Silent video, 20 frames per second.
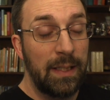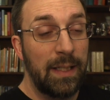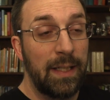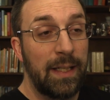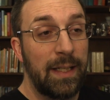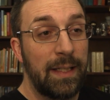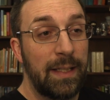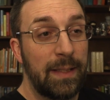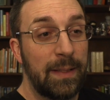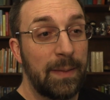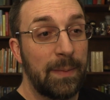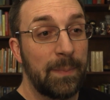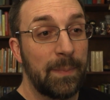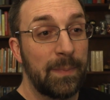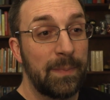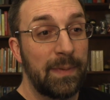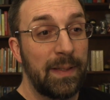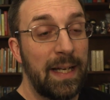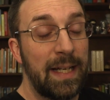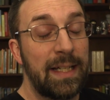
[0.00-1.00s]

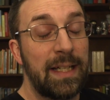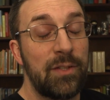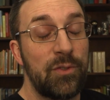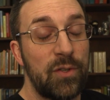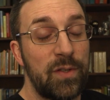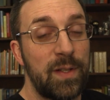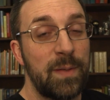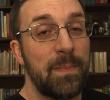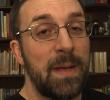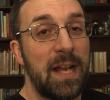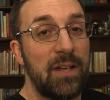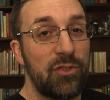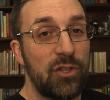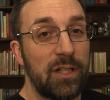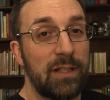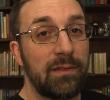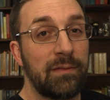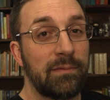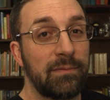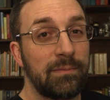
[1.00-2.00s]
Um, I can just
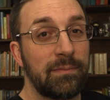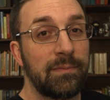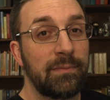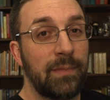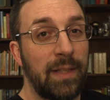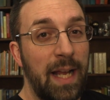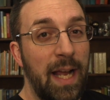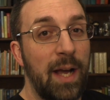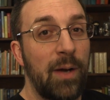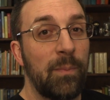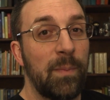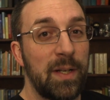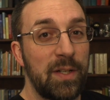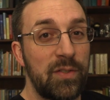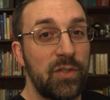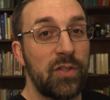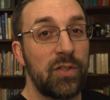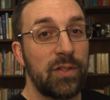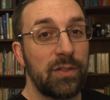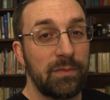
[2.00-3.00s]
imagine how
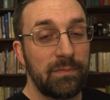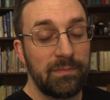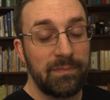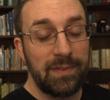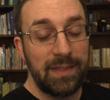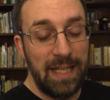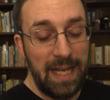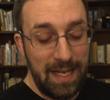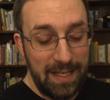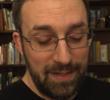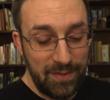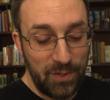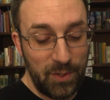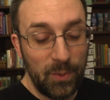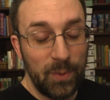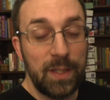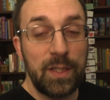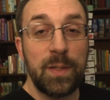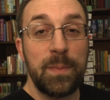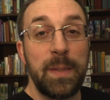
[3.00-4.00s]
much that is
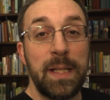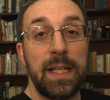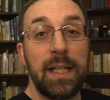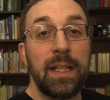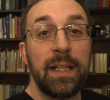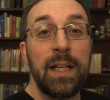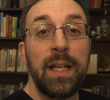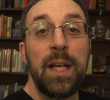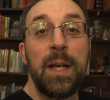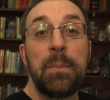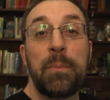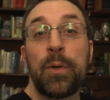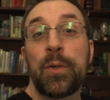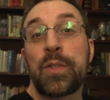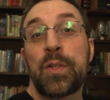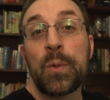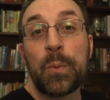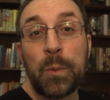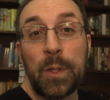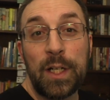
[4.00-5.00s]
going to be
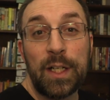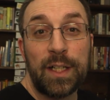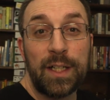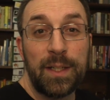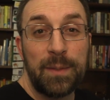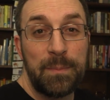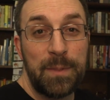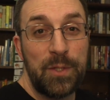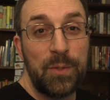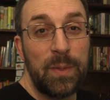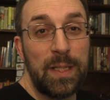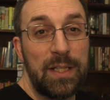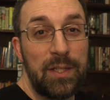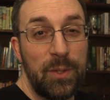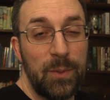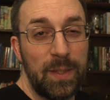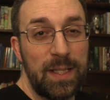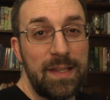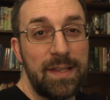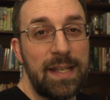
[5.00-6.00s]
put to work between
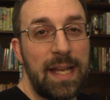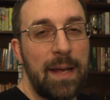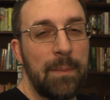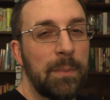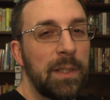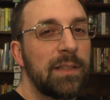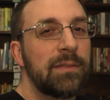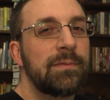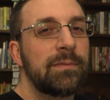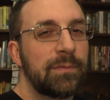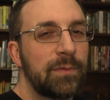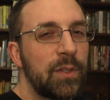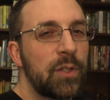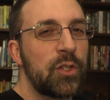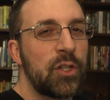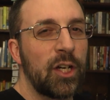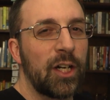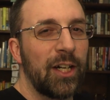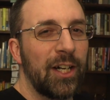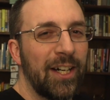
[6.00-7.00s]
you and Zeb, for
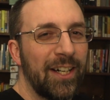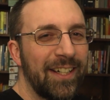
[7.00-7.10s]
sure.